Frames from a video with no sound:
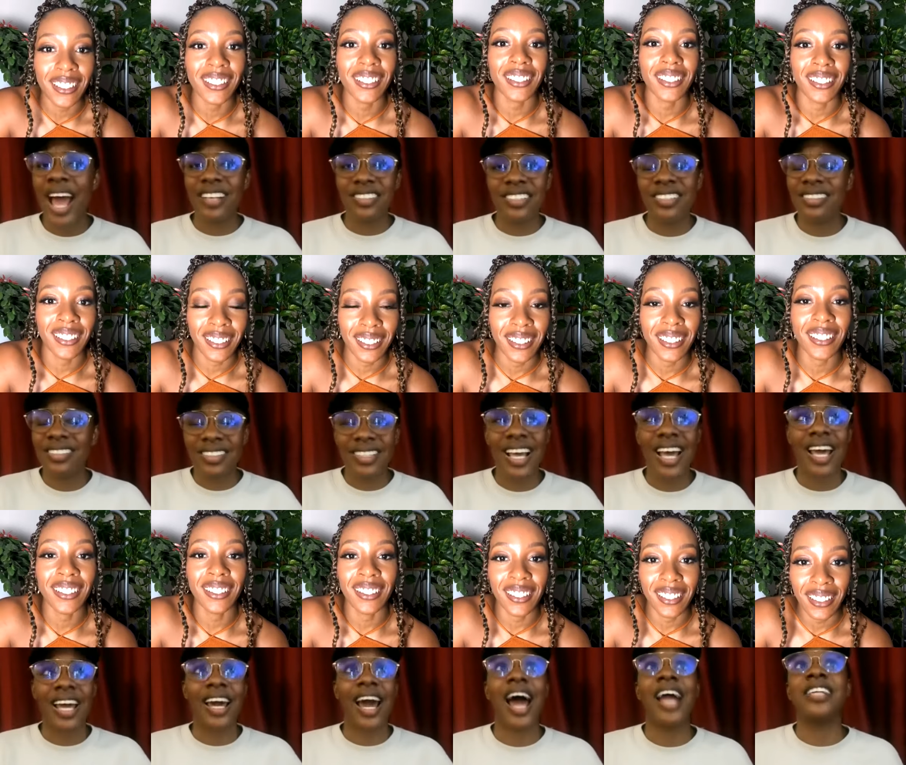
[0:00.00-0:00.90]
Speaker 1: she's
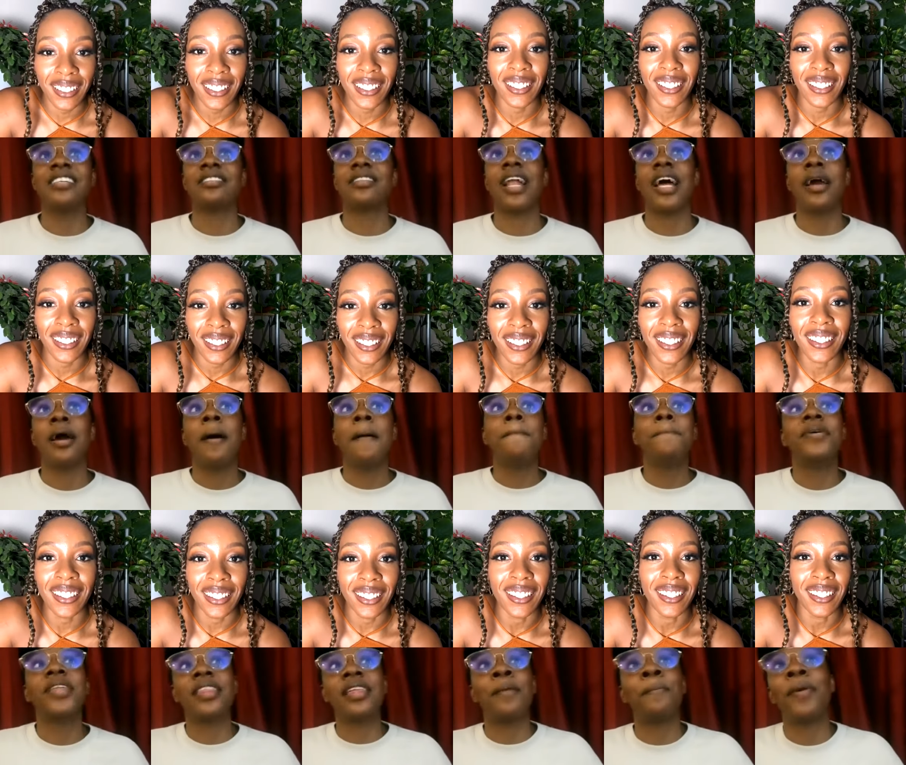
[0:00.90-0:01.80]
sick. And it's like,
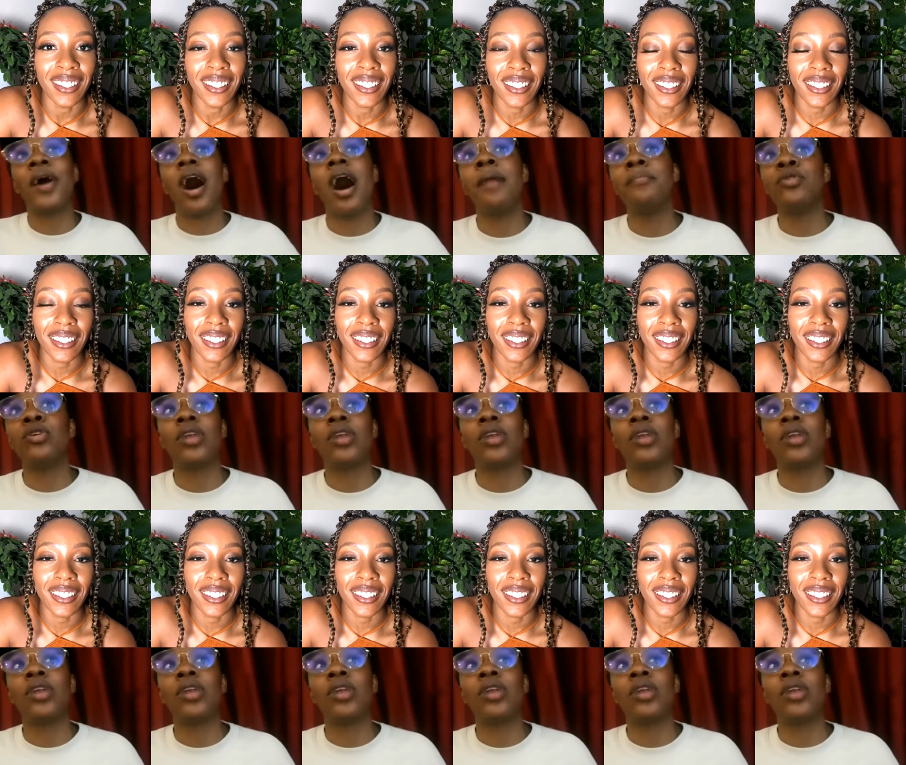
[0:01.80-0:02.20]
but I'm